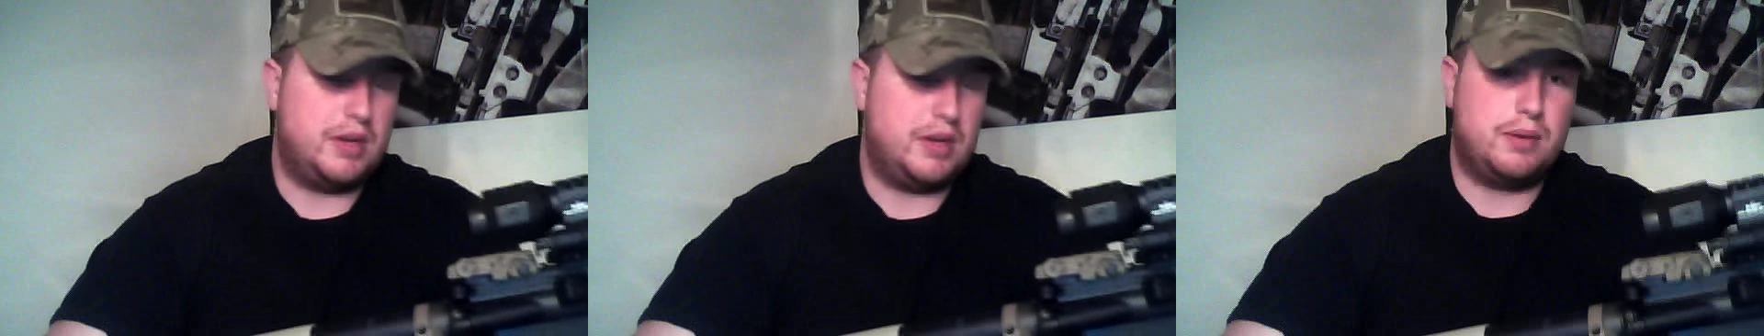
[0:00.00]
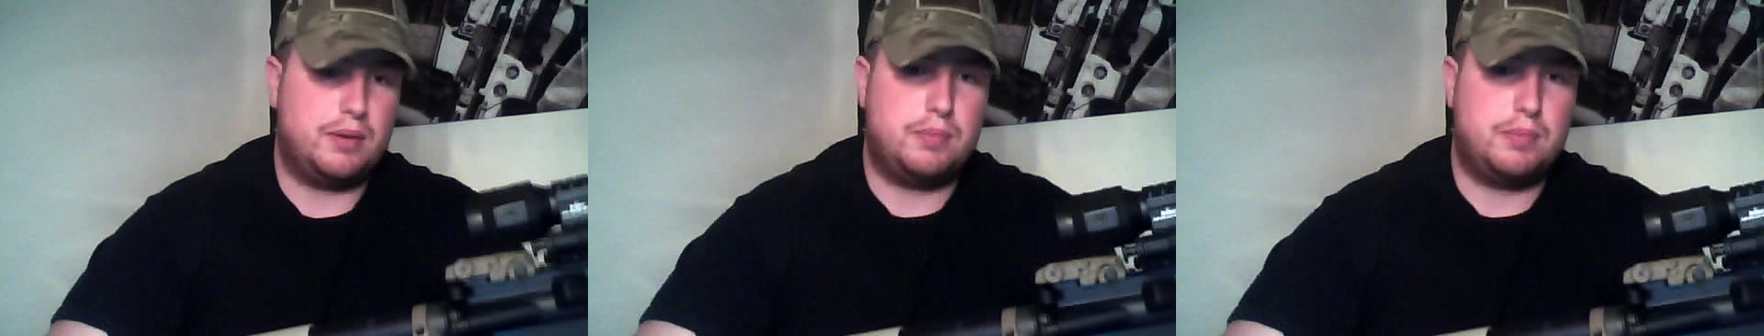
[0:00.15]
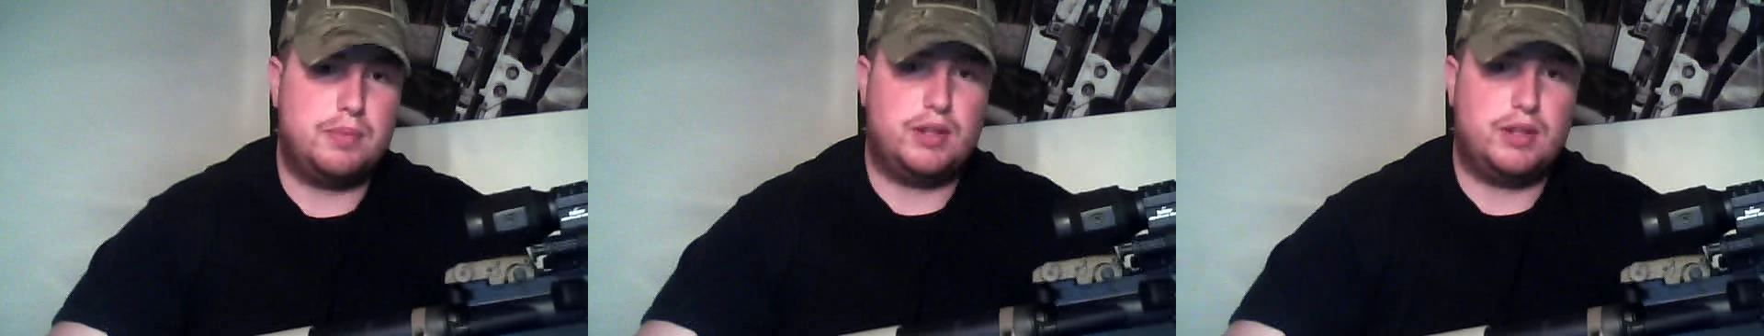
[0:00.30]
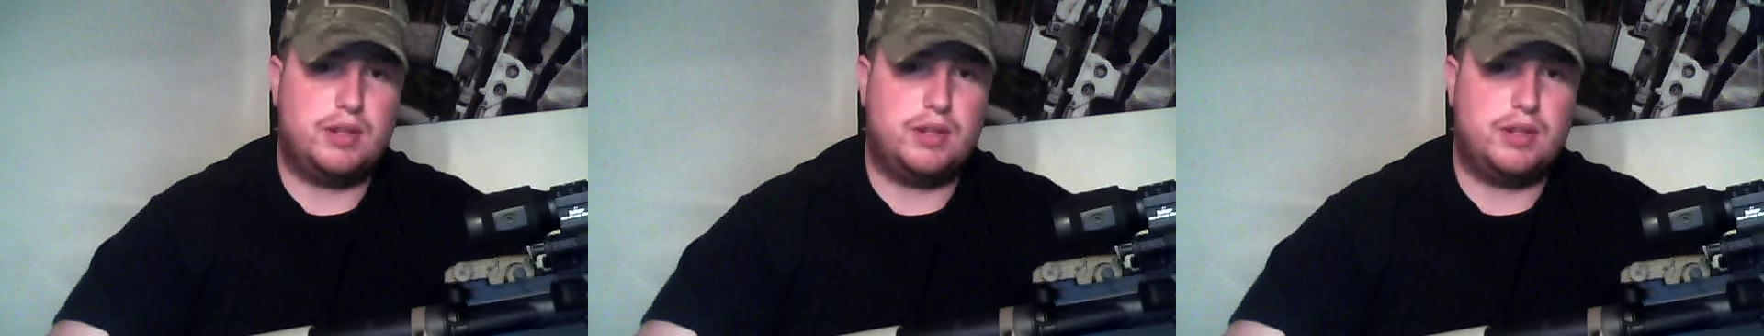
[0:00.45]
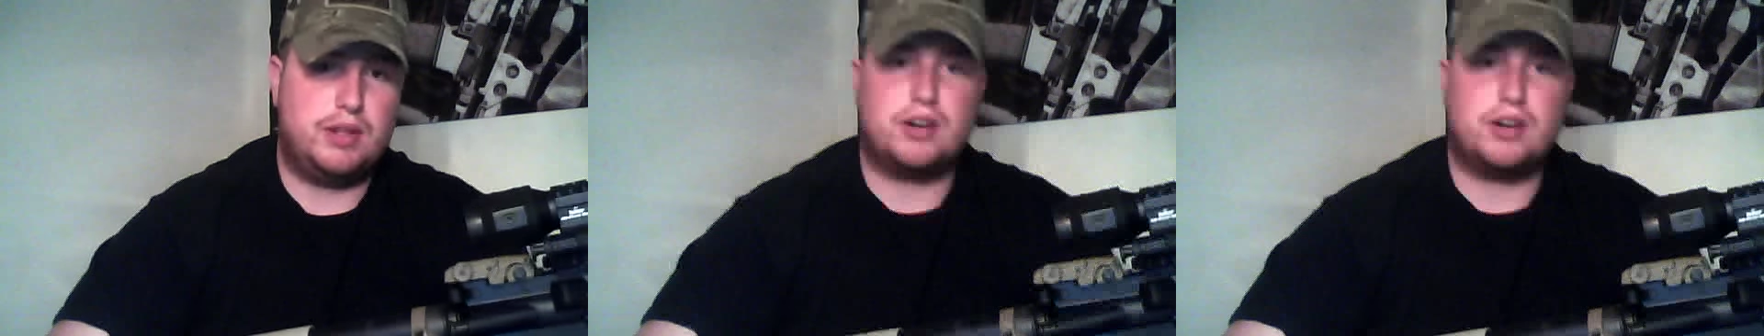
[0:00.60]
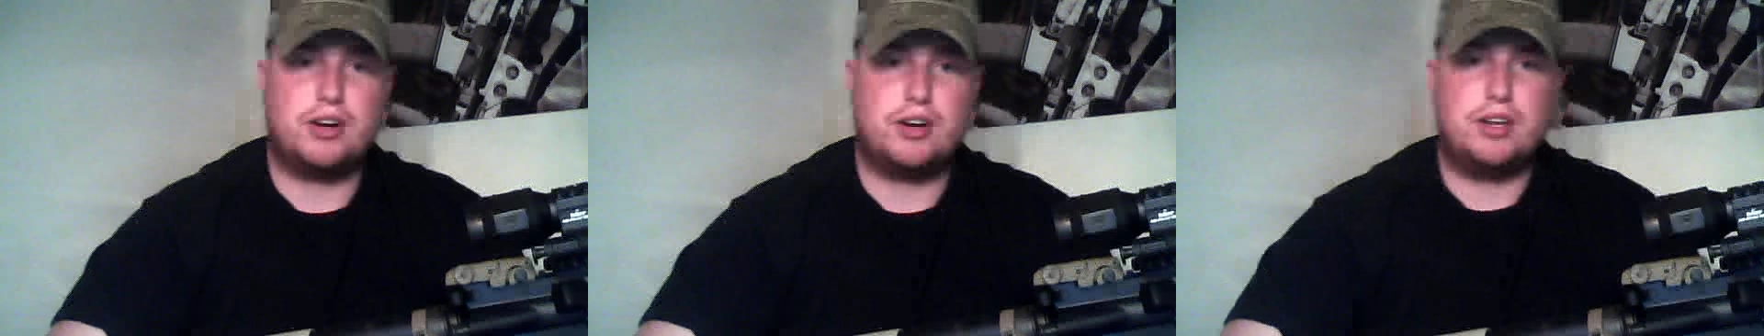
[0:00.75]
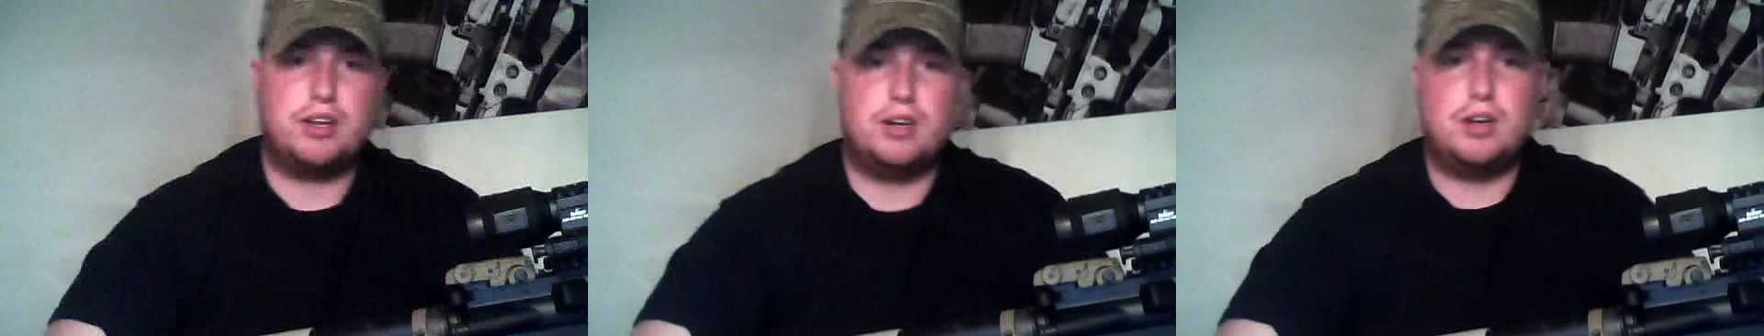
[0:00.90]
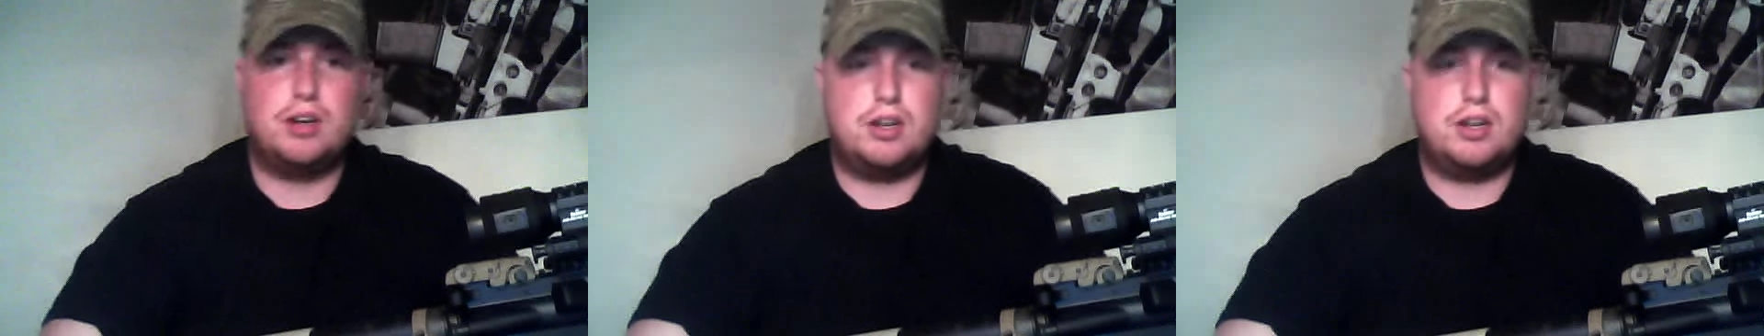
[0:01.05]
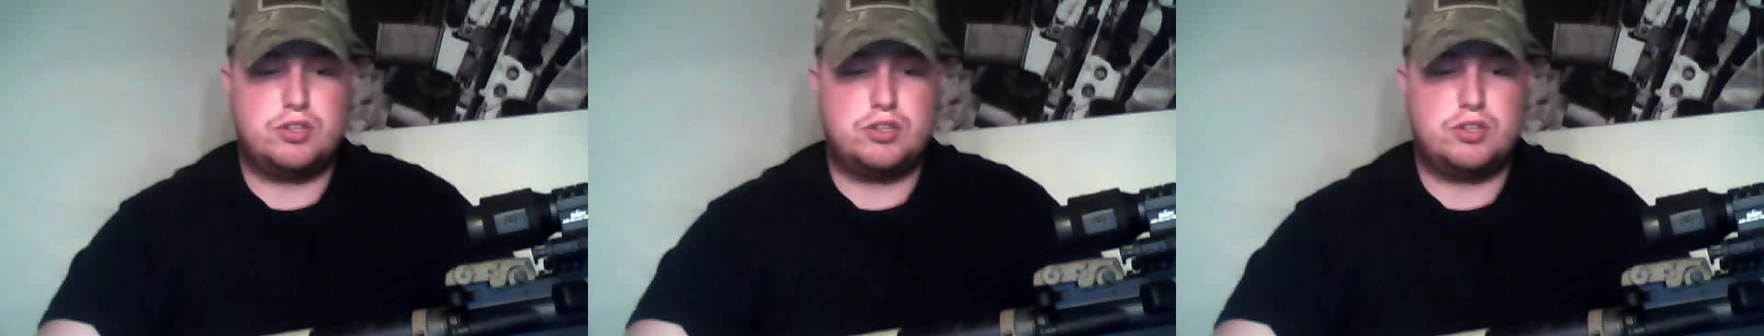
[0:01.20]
in the military and